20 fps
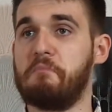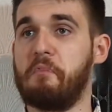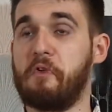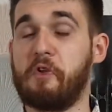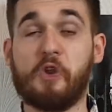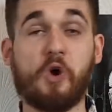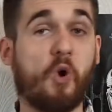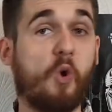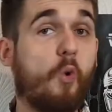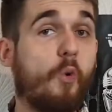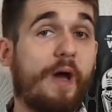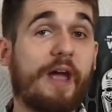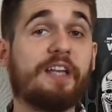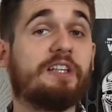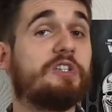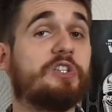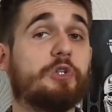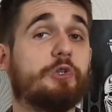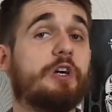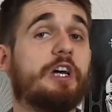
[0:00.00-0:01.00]
No
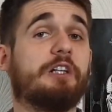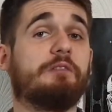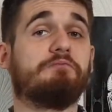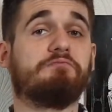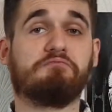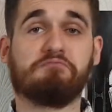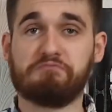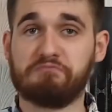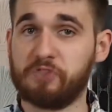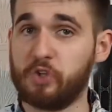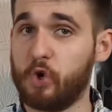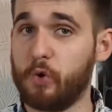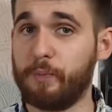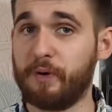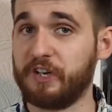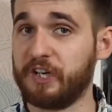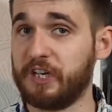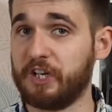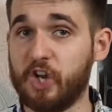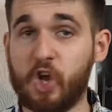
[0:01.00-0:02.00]
weight to it.
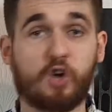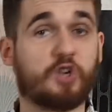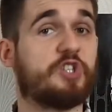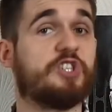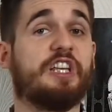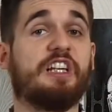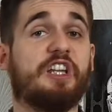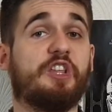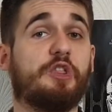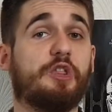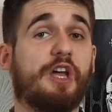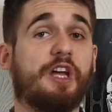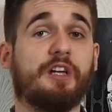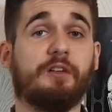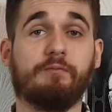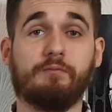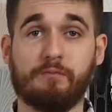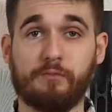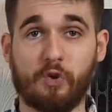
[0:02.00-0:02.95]
Nobody lost anything,